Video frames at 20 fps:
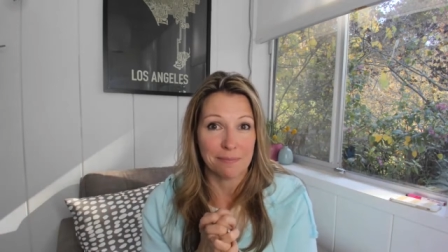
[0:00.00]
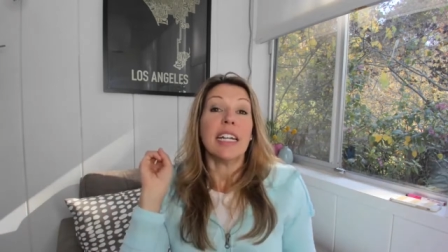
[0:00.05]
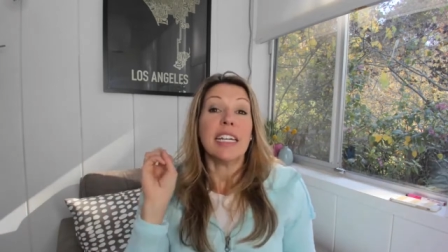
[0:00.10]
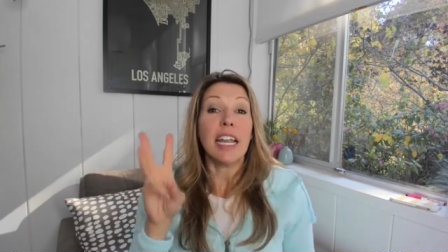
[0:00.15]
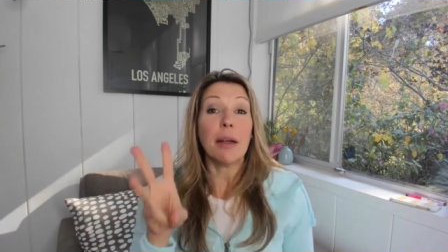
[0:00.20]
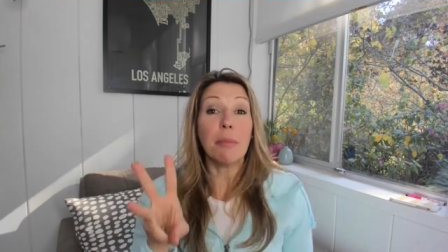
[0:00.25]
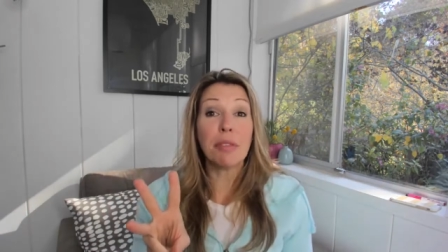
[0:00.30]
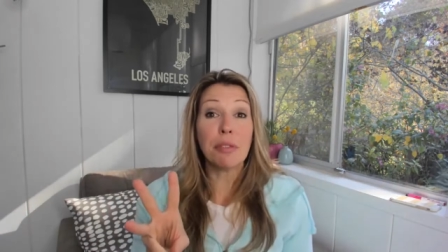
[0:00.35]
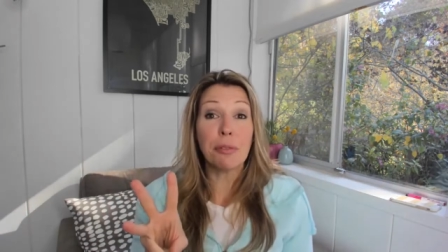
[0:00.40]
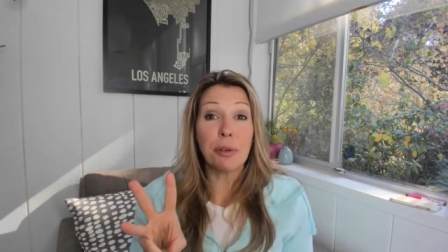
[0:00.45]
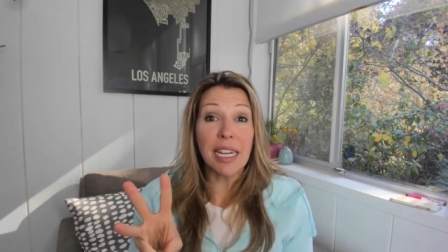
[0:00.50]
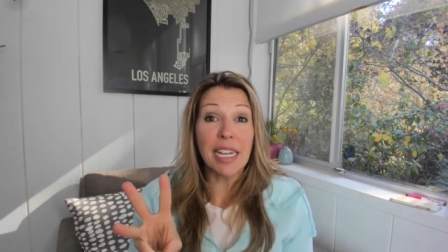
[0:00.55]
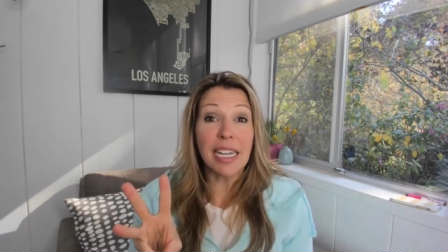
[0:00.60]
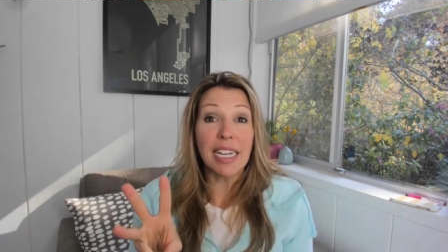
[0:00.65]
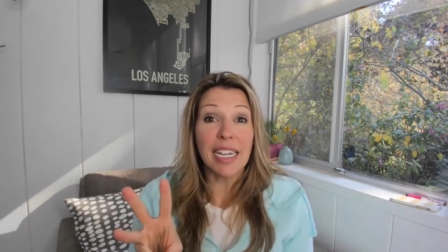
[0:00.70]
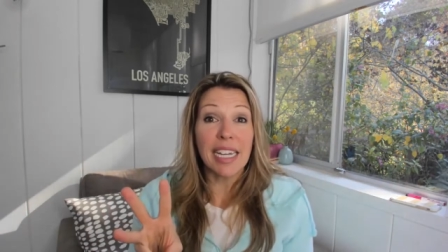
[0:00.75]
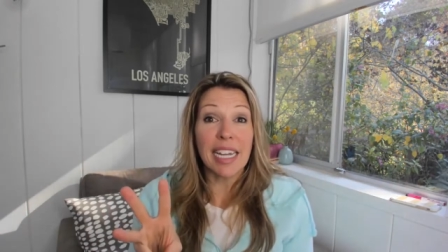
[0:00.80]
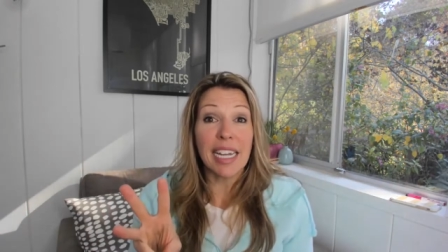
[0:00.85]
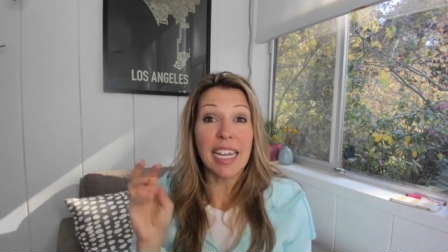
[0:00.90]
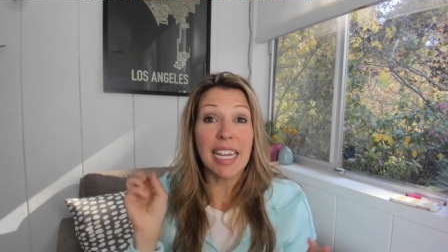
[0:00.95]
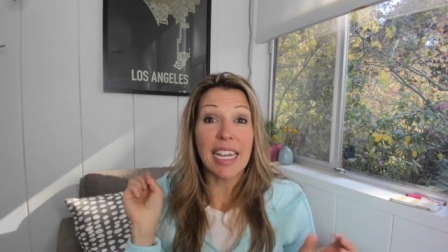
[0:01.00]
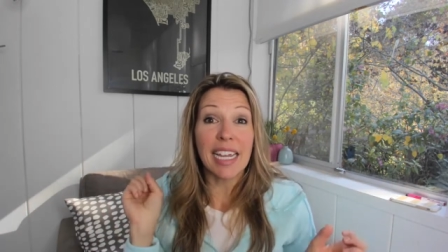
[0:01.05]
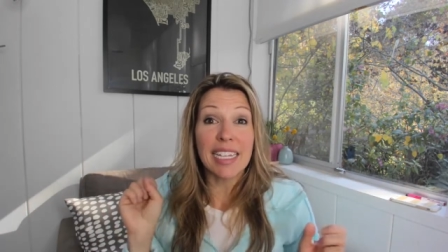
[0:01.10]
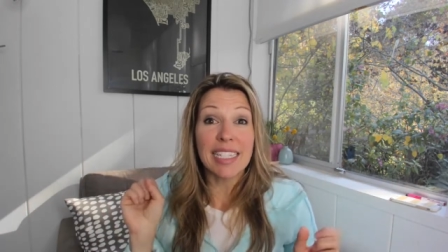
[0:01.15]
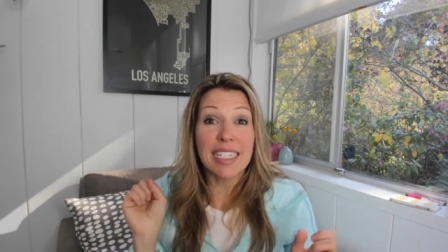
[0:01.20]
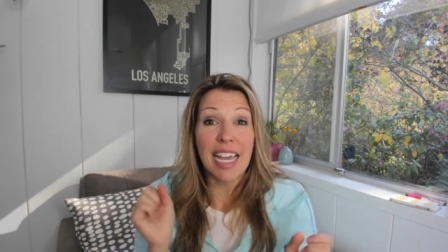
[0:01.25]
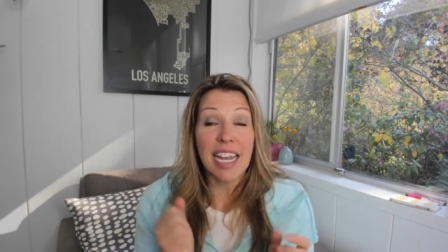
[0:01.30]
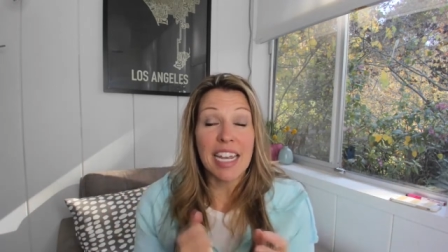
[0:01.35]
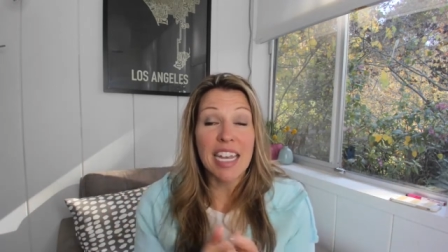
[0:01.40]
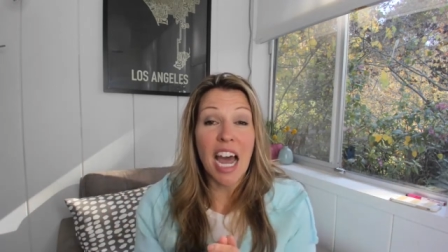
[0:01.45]
Number three is
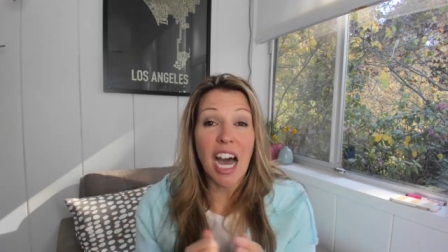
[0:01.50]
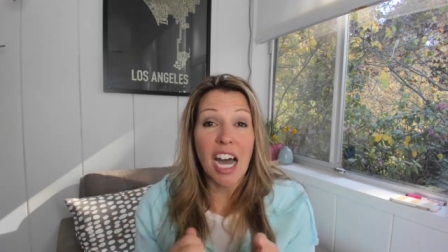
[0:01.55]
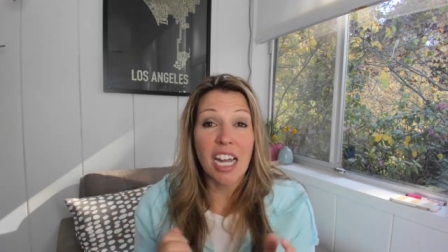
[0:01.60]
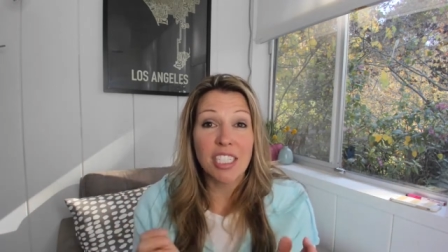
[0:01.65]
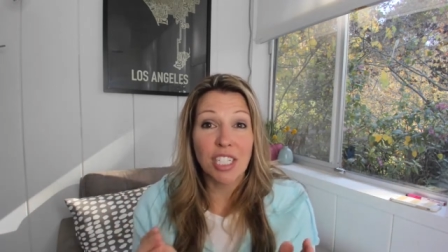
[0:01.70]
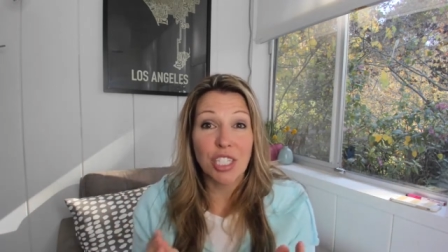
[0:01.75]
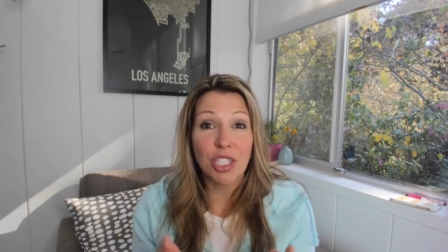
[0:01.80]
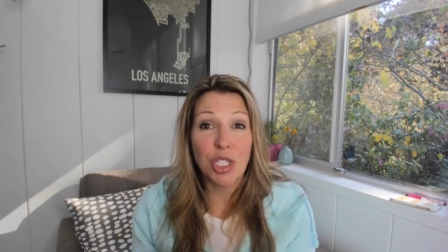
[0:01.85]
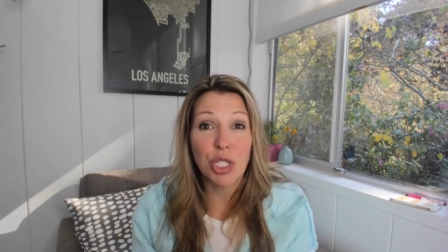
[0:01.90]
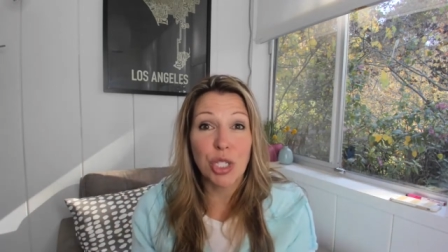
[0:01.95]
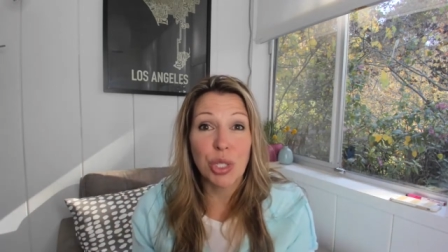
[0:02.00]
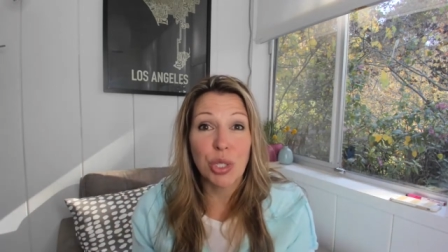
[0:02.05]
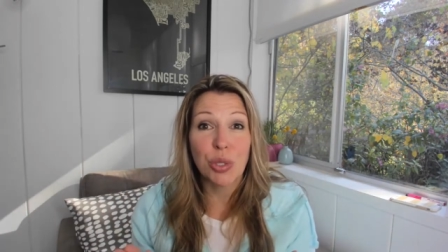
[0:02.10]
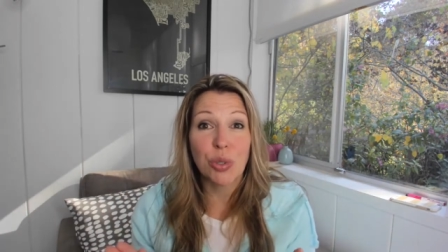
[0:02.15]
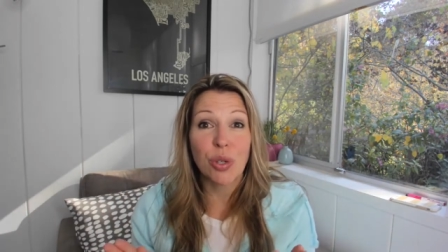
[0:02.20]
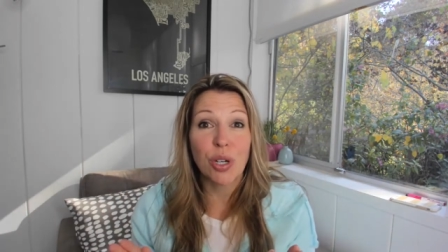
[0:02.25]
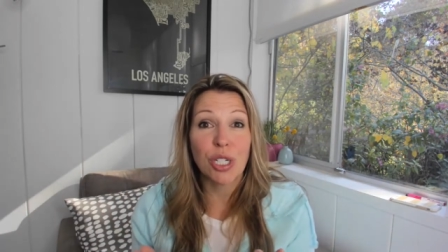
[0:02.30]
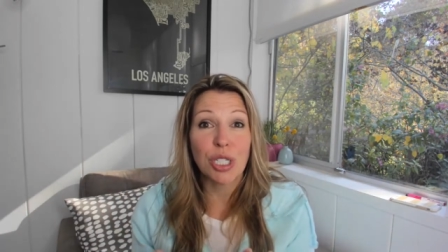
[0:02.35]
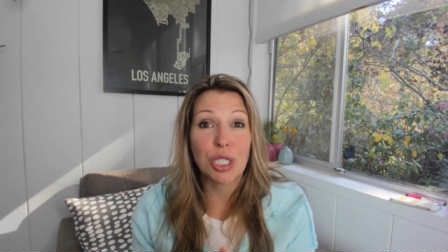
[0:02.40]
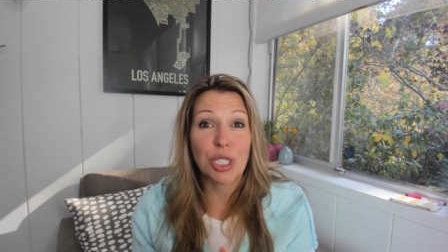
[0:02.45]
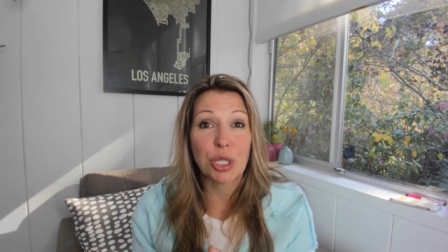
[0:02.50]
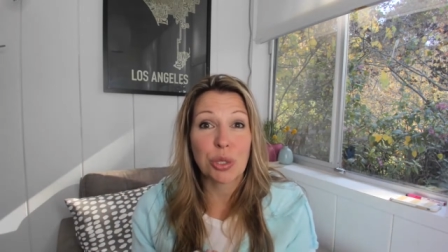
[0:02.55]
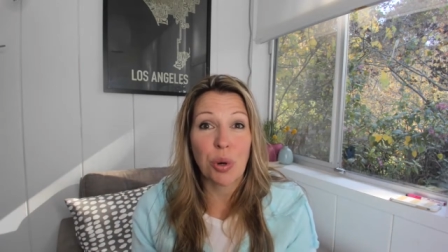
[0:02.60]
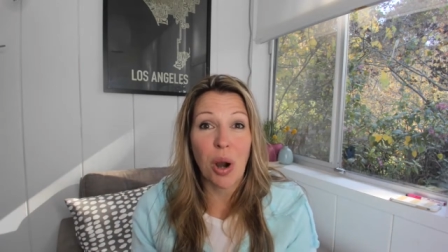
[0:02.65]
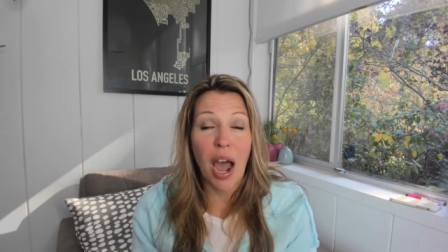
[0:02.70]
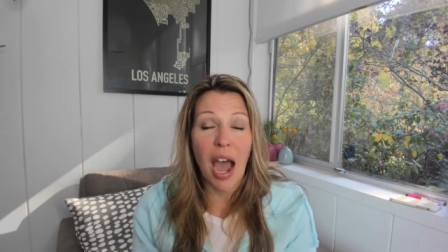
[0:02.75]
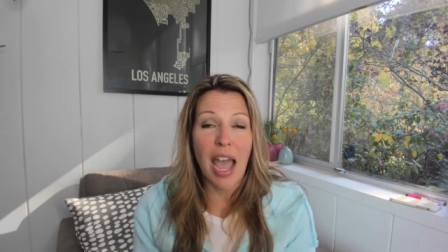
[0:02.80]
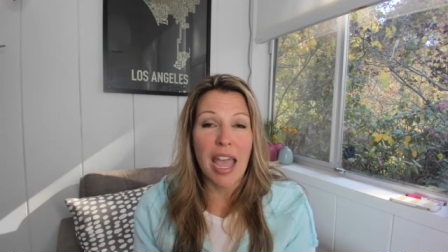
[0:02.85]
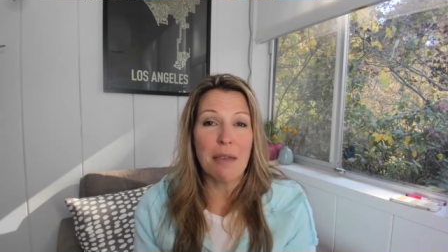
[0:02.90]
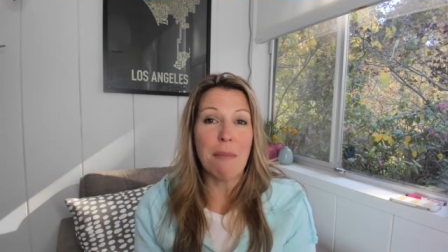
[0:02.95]
not too
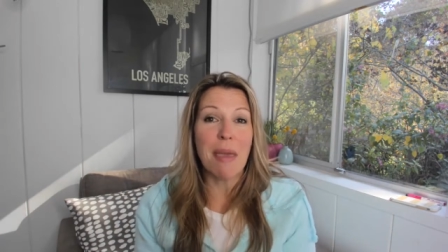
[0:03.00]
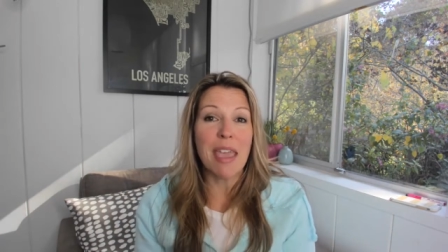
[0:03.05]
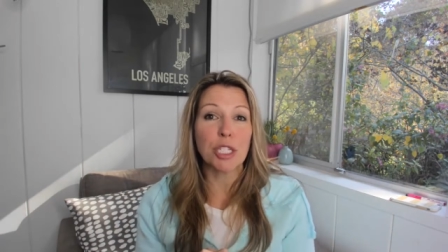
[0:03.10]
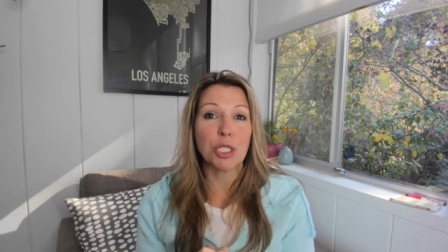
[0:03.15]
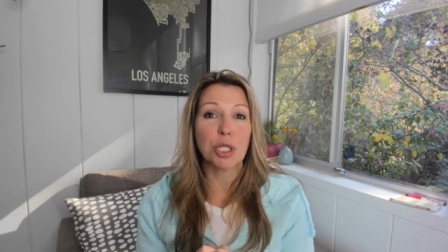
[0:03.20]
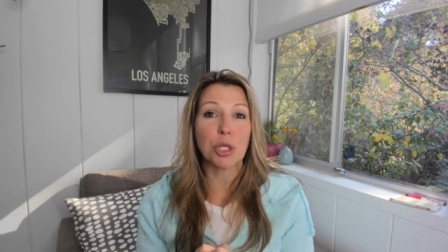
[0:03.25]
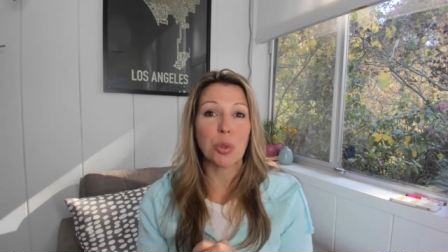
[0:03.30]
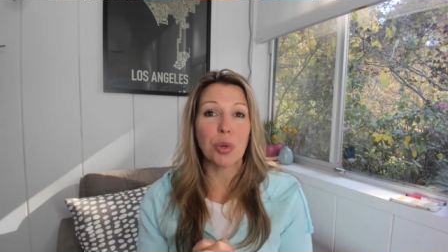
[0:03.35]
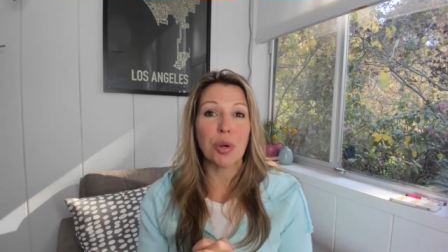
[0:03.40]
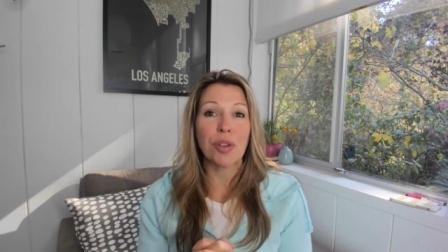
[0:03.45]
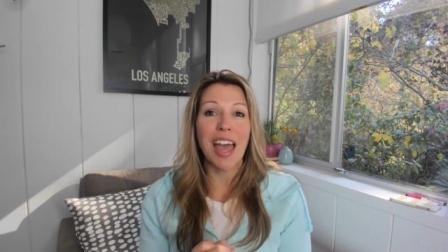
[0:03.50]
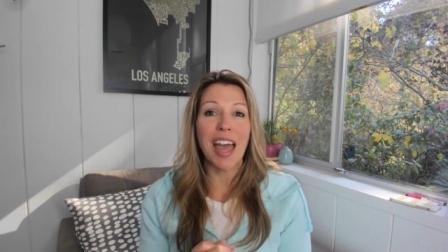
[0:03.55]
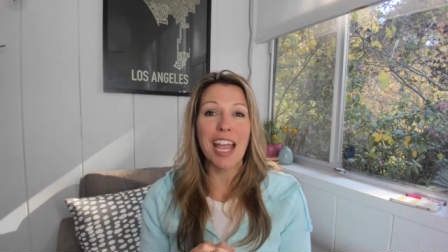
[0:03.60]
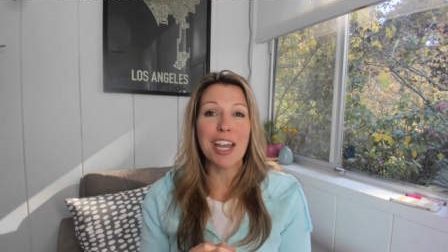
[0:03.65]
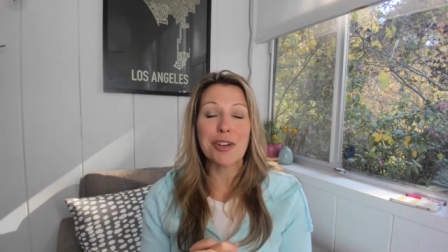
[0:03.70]
dry. Make sure that